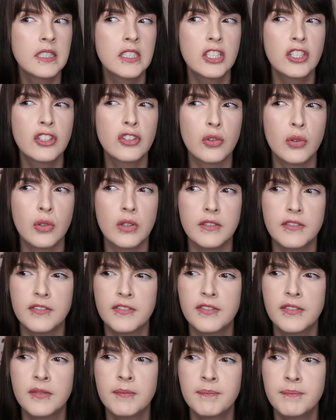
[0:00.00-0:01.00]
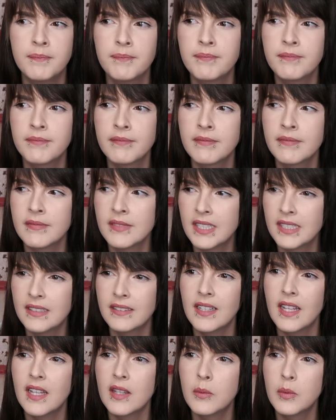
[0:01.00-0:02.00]
sort of,
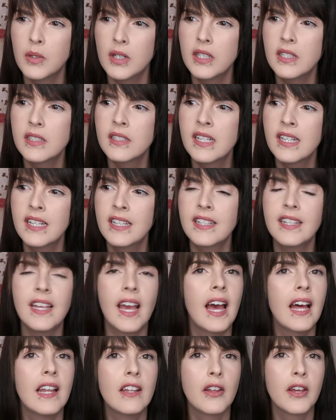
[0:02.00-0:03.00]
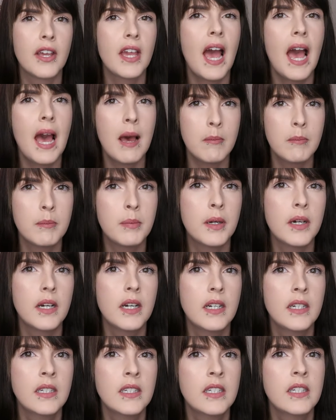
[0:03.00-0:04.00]
is that the word? Yeah, like a
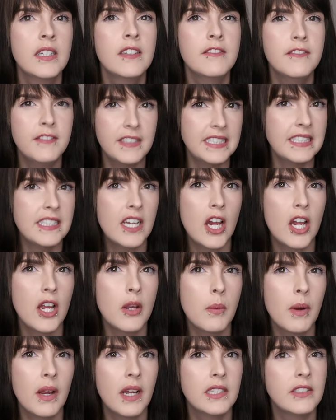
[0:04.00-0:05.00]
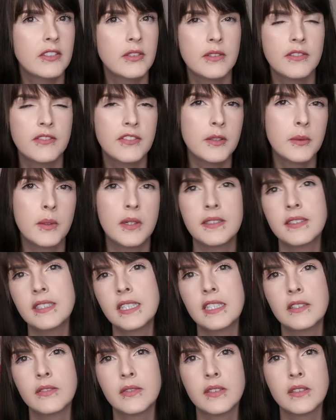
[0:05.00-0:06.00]
hamper video where I do a few
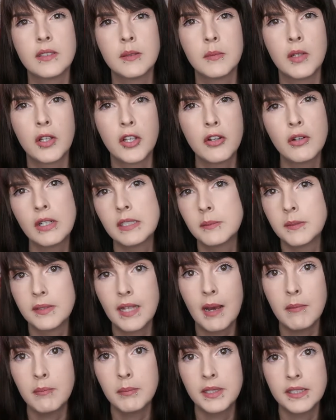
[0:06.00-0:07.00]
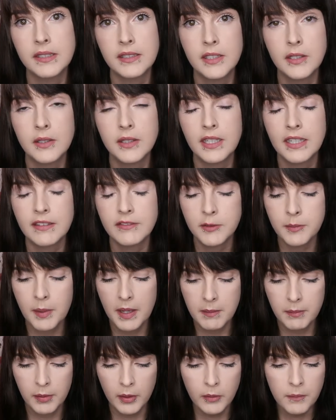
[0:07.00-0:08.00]
ideas for some like Christmas hampers that you can give to
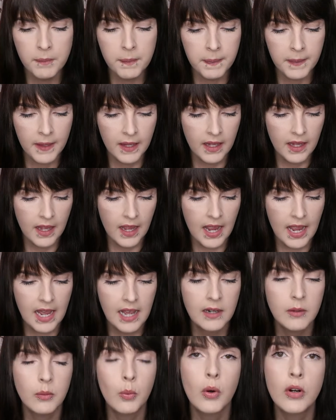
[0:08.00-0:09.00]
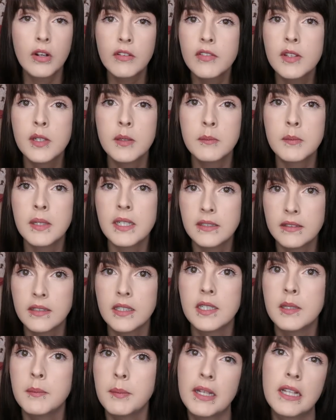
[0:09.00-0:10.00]
people. And one of them is
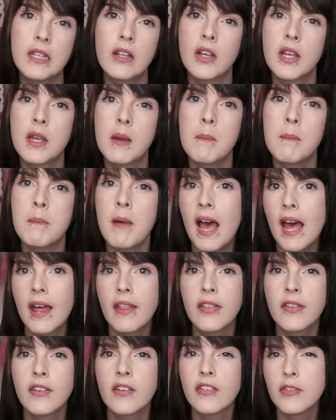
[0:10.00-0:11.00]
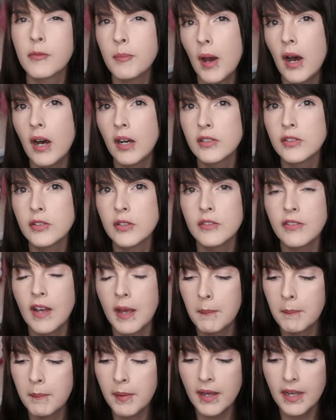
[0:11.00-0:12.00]
gonna be like a bath spa sort of
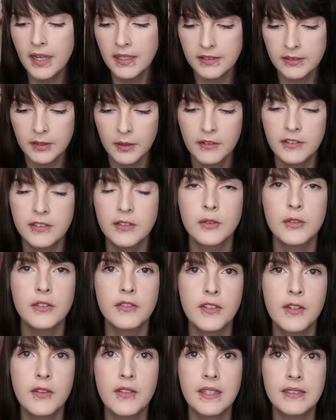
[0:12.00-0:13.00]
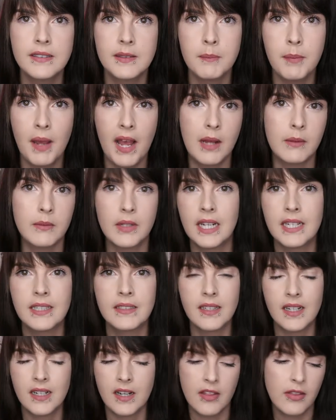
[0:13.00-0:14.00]
hamper. So I saw a few things in
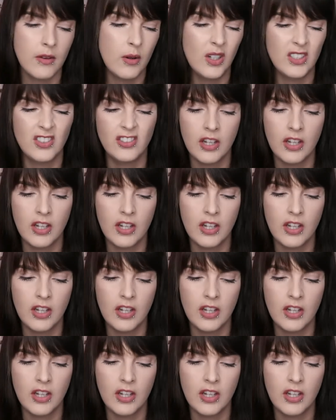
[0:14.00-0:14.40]
Poundland and I thought I'd